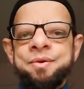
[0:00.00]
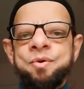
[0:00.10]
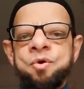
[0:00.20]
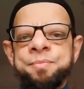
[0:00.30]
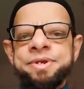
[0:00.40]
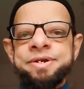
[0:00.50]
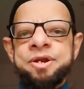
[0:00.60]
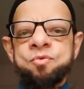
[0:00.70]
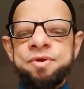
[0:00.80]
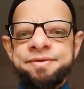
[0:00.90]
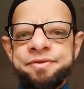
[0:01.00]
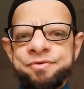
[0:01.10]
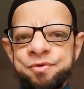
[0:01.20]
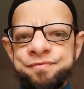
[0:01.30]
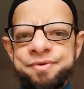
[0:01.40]
open-ended question
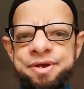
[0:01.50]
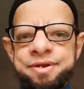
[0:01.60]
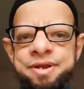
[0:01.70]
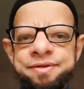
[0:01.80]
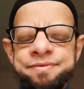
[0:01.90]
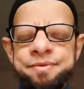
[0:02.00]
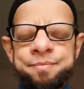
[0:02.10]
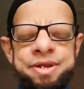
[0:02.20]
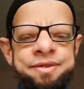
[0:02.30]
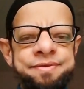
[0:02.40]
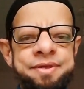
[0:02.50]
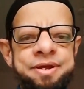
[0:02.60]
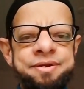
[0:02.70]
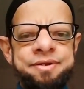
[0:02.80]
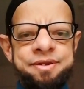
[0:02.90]
so far, and many
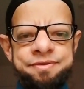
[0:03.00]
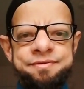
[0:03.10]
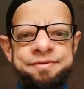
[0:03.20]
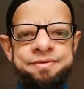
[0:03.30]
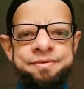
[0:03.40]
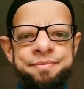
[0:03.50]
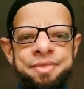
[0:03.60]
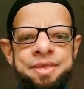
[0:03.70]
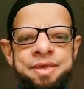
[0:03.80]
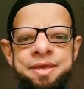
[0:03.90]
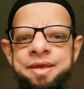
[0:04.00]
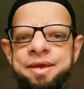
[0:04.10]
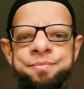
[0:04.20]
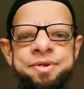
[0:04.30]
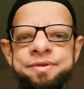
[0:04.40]
scientists
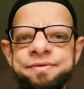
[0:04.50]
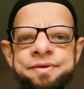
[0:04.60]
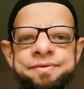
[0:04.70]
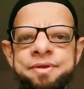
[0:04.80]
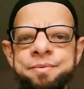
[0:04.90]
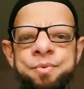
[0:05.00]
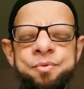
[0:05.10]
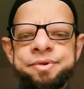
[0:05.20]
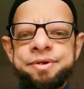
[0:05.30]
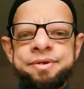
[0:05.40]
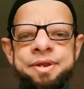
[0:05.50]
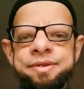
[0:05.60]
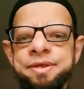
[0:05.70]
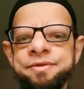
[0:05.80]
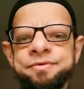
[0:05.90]
have been discussing about it,
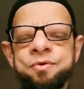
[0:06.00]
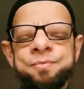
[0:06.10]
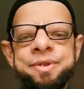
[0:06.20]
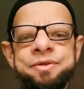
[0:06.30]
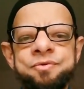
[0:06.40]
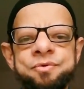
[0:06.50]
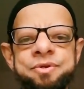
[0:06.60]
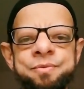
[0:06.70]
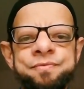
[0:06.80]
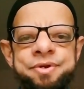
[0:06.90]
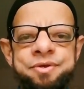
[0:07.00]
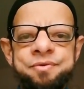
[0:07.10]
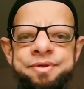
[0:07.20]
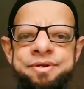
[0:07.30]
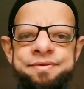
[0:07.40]
and there are so many YouTube
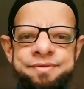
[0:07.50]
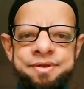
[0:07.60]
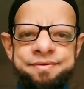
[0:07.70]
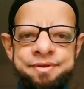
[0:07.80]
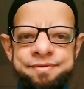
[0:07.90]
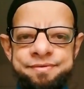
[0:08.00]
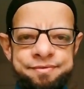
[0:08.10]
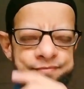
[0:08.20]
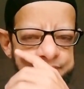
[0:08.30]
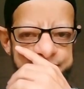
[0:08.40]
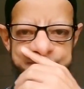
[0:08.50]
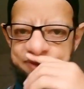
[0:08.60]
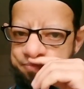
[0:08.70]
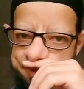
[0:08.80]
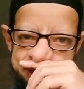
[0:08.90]
videos and discussions where
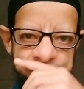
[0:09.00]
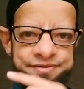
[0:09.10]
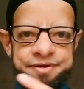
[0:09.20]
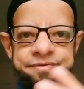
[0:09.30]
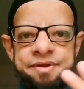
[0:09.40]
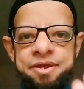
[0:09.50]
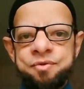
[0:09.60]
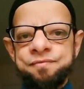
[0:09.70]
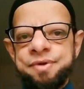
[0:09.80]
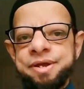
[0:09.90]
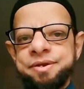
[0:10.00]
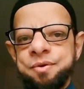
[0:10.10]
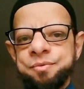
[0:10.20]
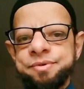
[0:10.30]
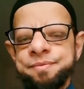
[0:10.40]
panels are trying to find
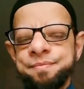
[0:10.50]
out